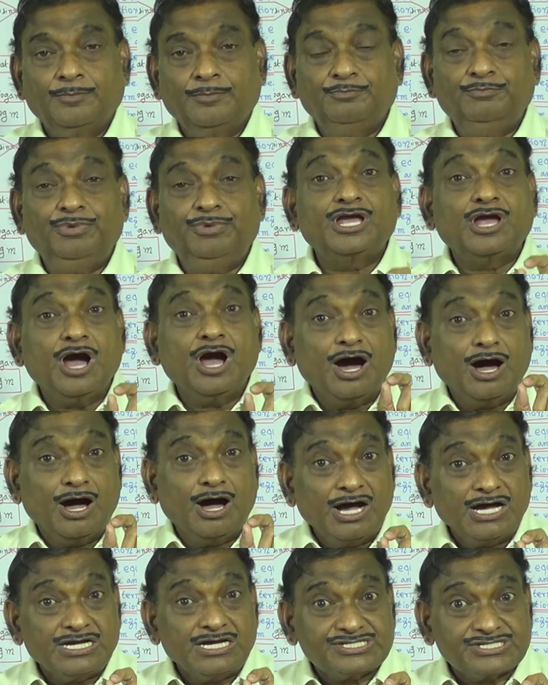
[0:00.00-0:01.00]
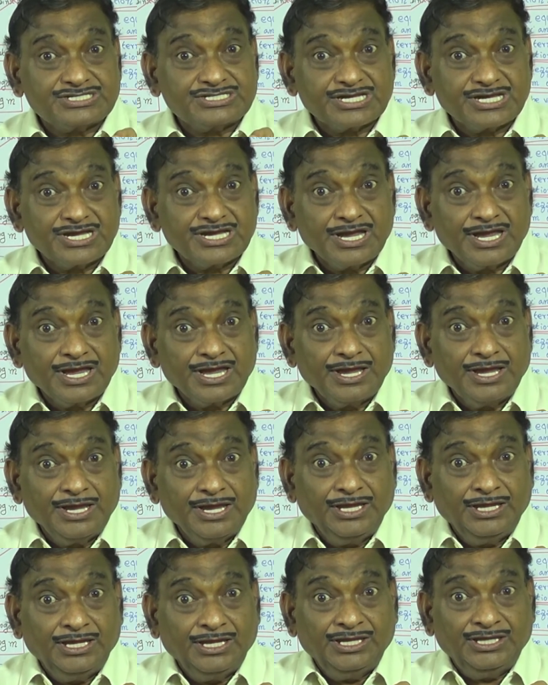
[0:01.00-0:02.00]
because
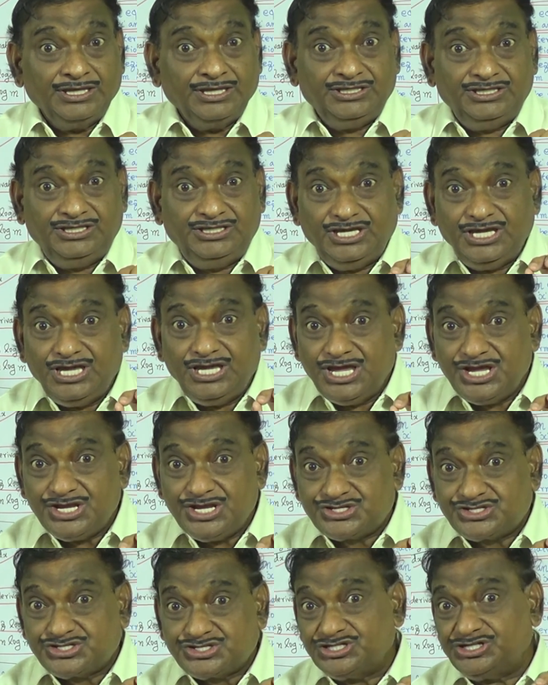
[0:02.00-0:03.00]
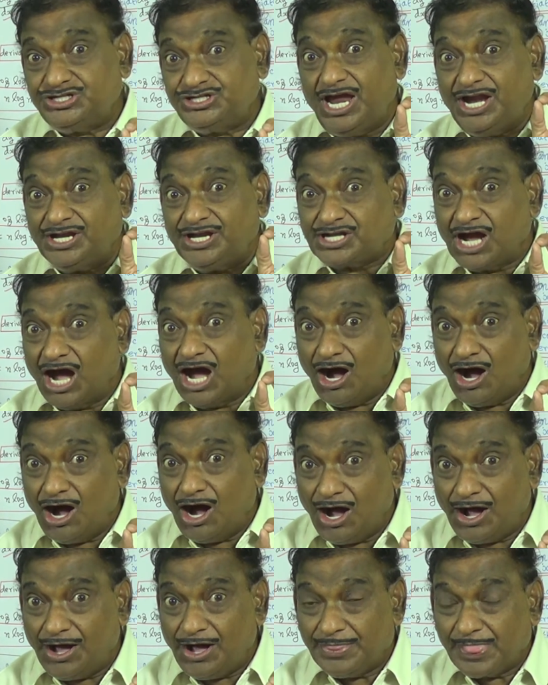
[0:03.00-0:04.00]
each
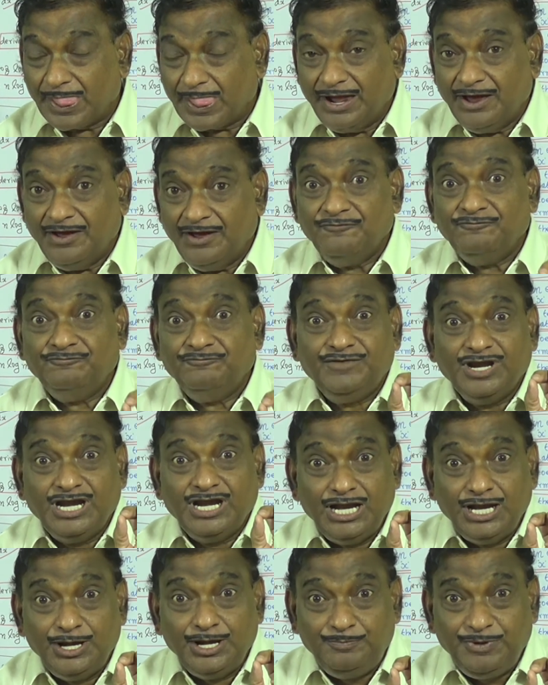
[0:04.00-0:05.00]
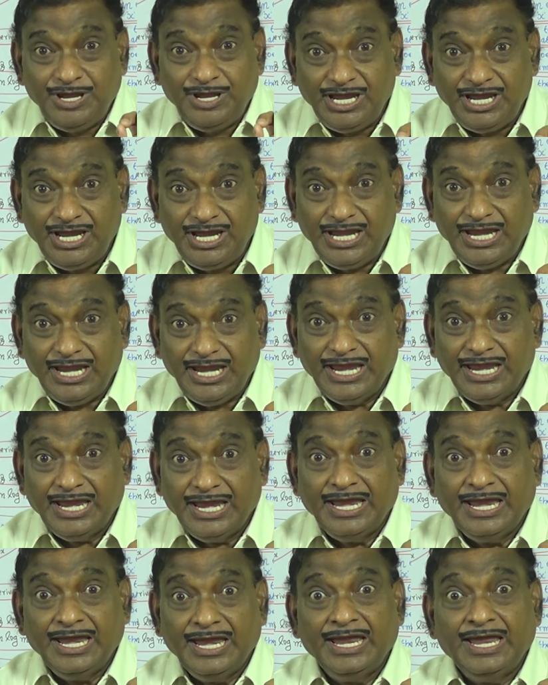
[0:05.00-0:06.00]
data will
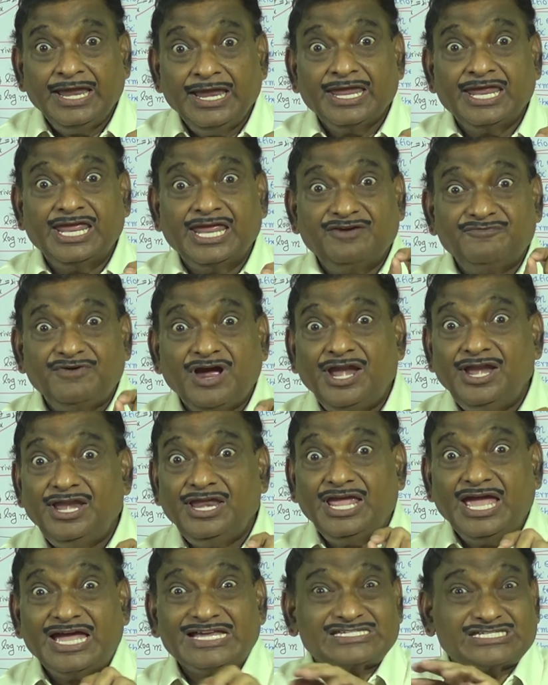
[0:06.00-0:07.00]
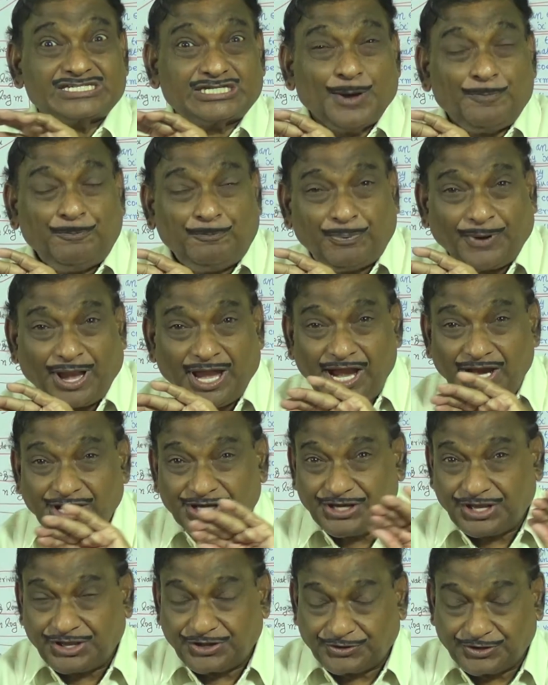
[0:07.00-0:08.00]
be given a
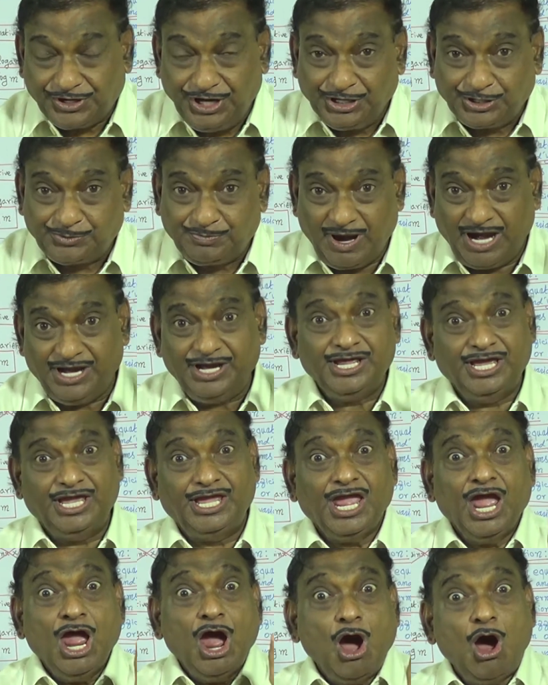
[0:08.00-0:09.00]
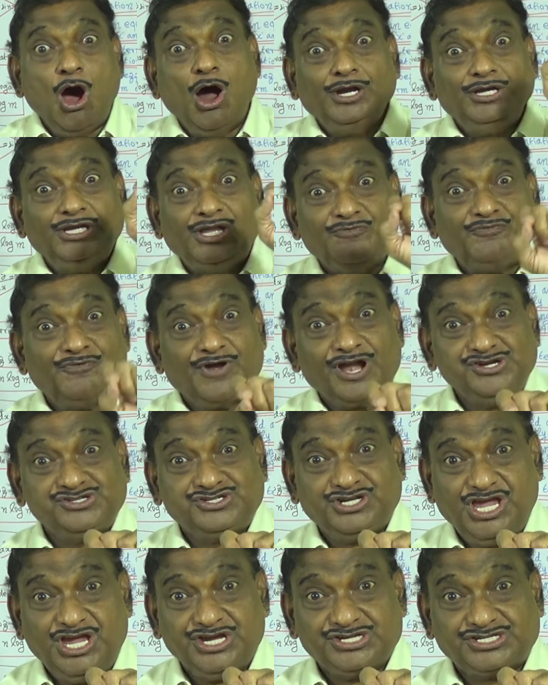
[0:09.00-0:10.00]
separate treatment on
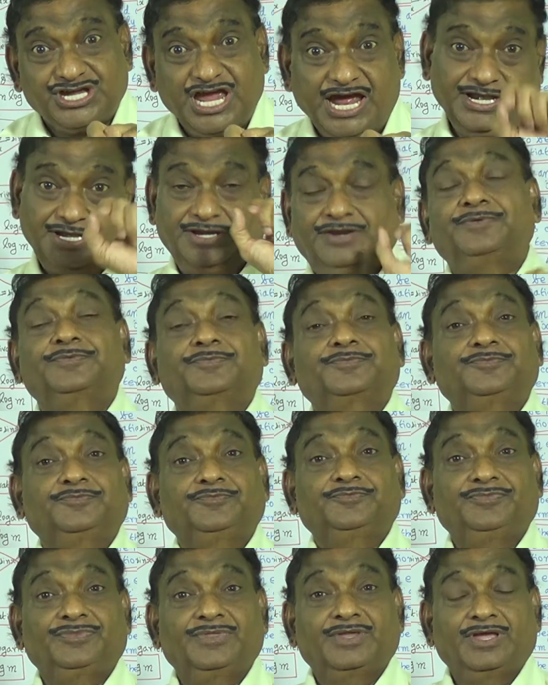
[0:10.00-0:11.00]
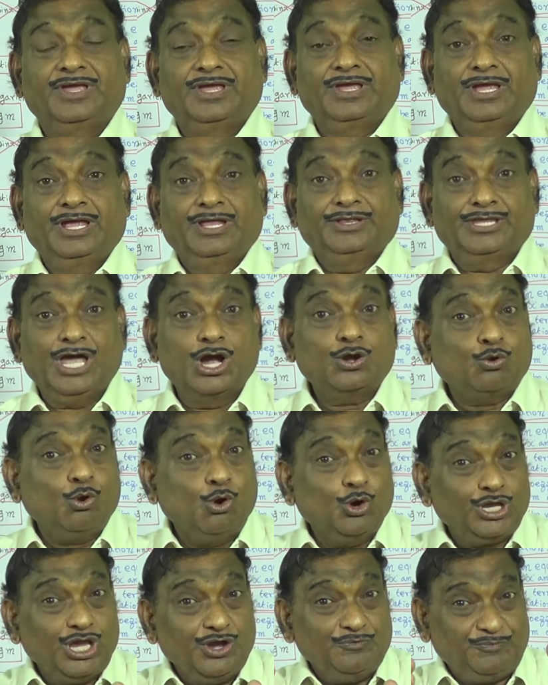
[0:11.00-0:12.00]
differentiation. The
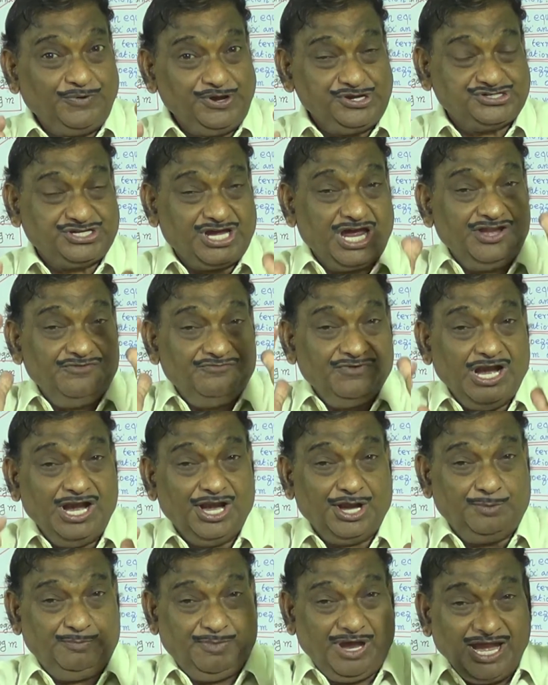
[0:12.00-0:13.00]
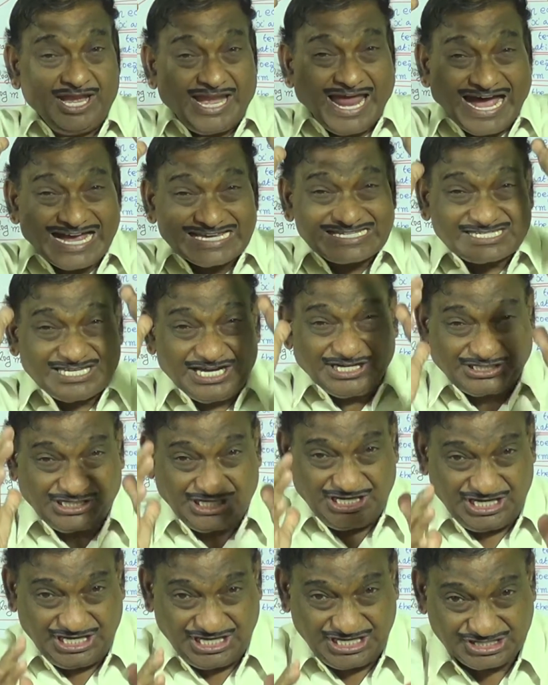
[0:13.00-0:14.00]
coefficient will remain as it
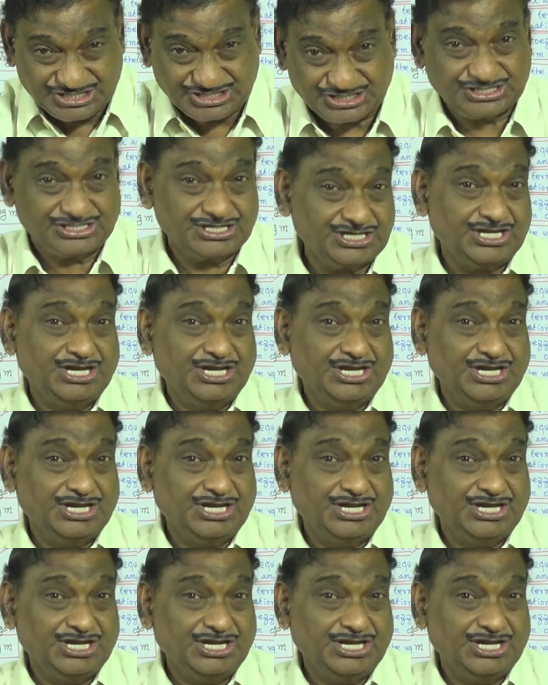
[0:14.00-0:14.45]
is